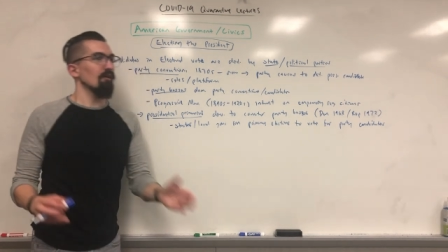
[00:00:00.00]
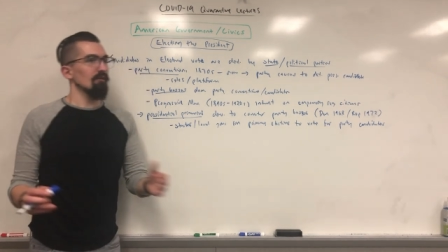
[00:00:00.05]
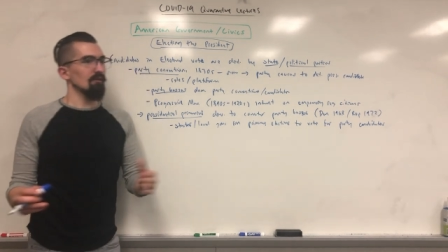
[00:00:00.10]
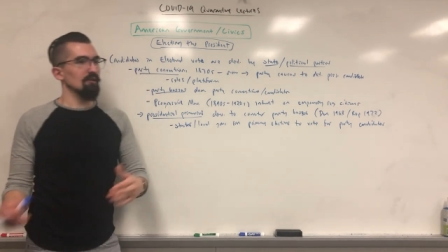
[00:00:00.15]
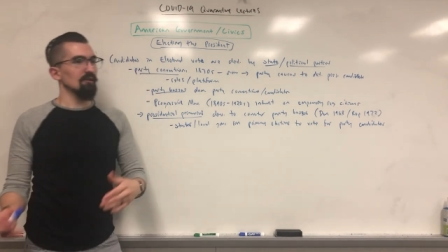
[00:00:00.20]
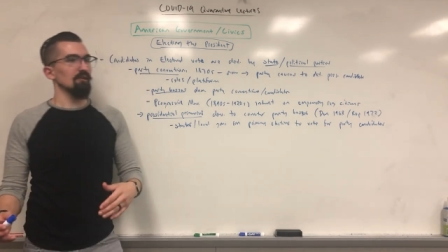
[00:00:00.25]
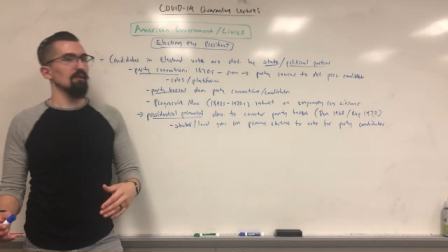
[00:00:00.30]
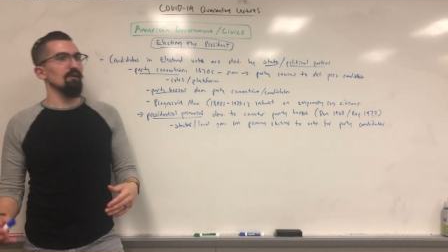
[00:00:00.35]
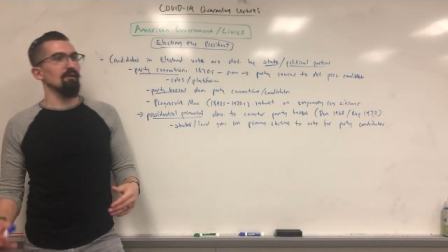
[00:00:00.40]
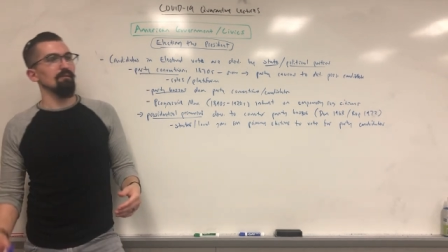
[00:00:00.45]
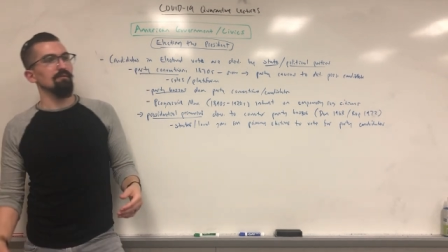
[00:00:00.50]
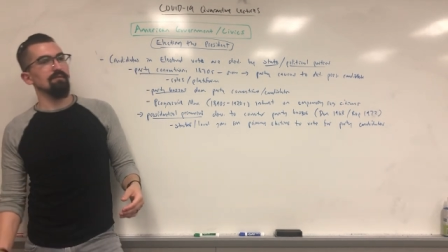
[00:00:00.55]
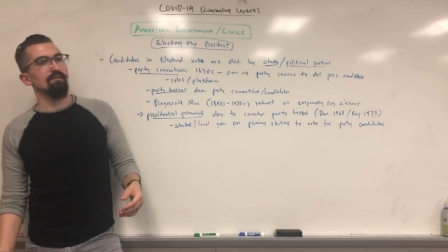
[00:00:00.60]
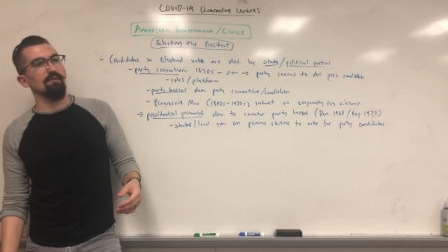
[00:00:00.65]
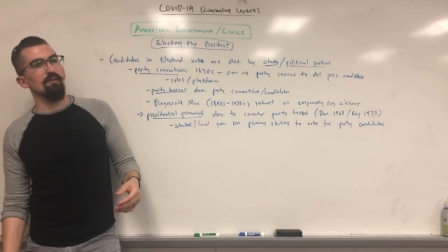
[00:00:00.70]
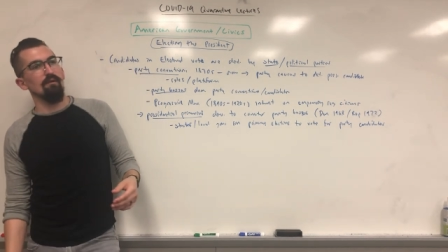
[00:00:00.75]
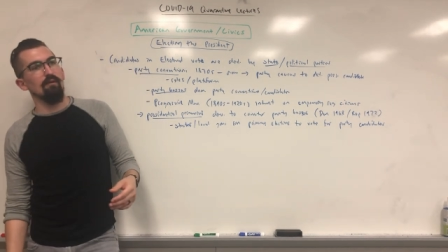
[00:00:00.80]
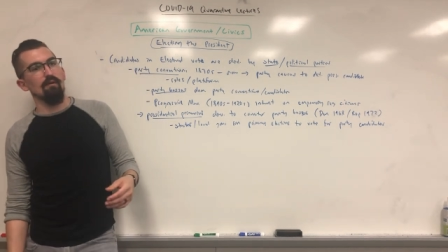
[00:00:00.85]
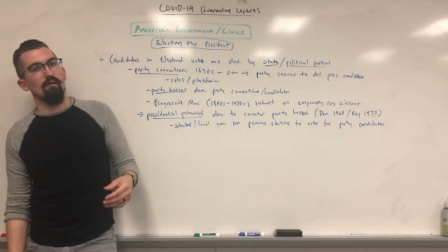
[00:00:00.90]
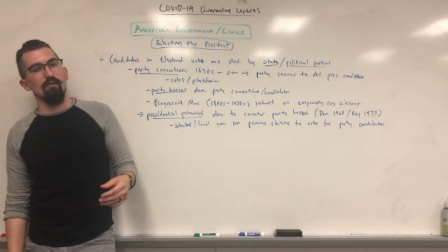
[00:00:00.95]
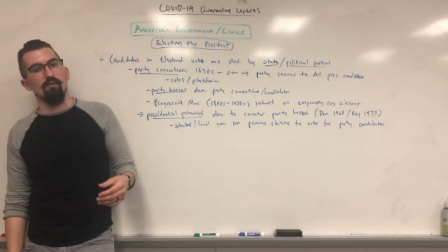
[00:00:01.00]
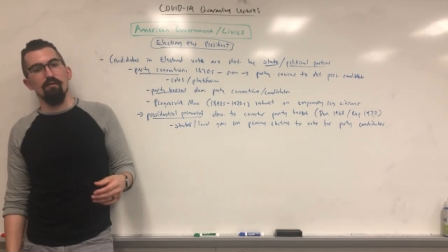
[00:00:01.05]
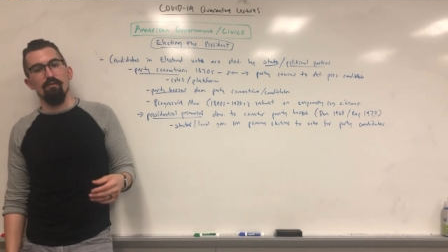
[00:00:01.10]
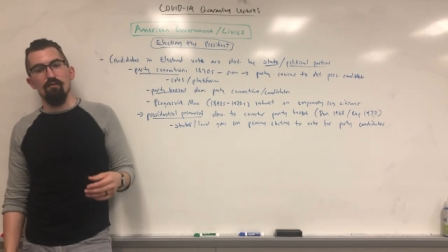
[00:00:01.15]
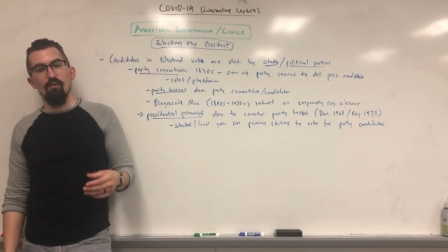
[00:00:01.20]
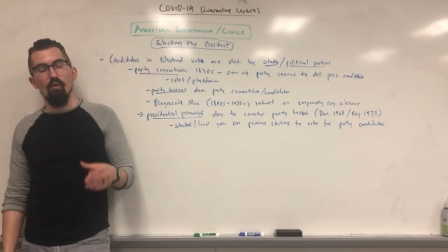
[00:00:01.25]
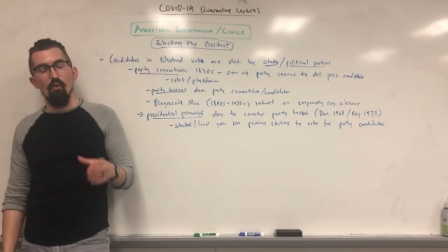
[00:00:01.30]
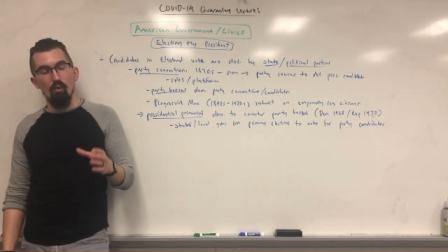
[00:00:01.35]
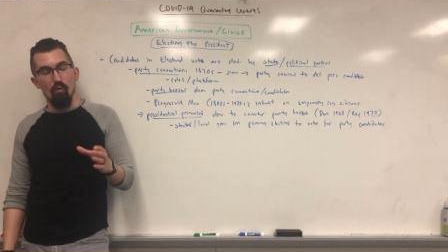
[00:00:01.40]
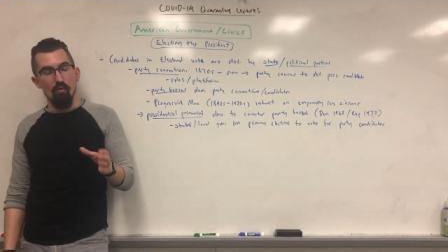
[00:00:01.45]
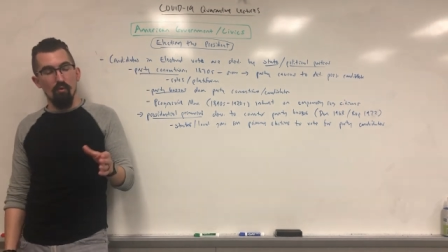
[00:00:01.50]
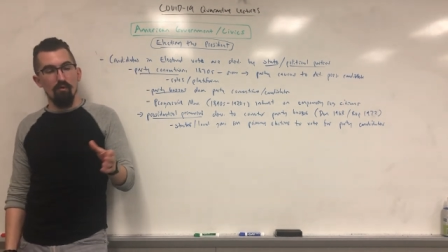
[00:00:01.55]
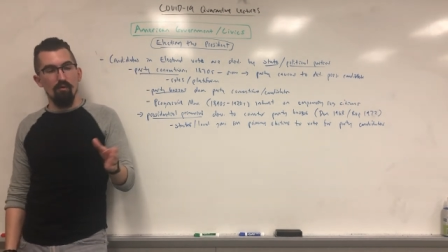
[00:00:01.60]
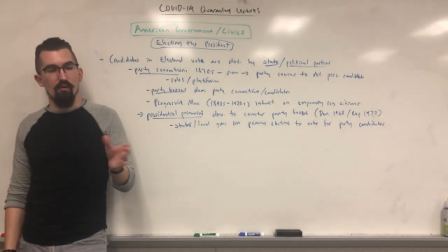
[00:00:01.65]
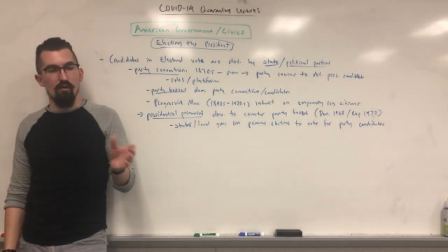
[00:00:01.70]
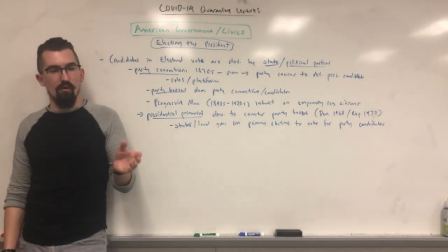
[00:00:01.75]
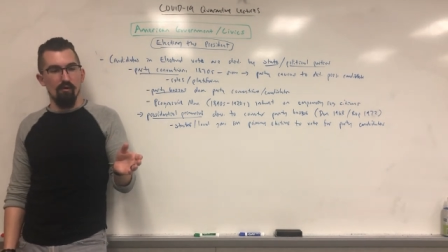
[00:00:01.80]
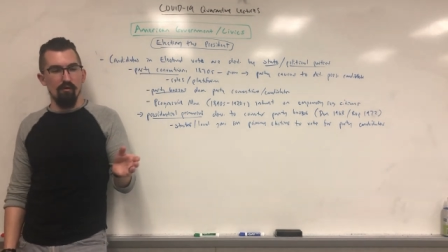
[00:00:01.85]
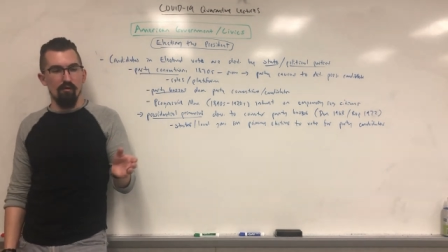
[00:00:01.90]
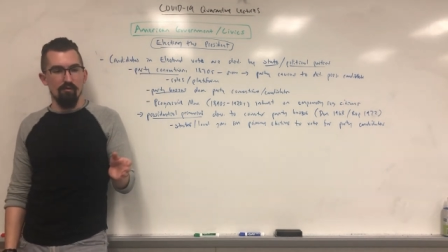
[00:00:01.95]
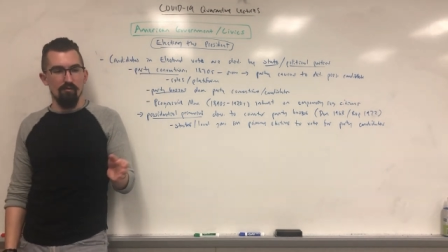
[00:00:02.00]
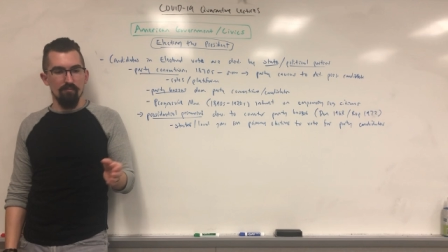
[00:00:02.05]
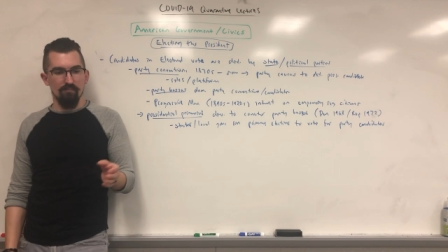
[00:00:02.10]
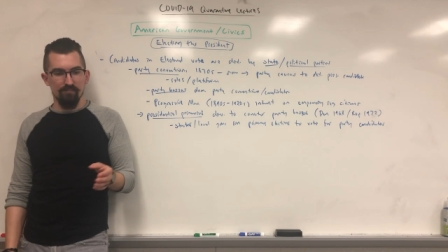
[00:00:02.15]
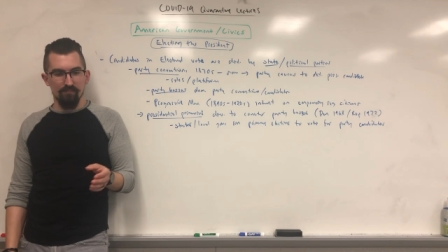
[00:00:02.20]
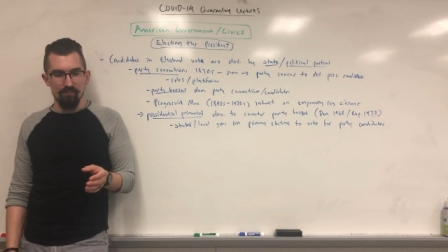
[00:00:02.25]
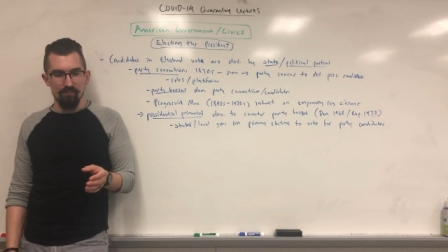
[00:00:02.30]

are closed or are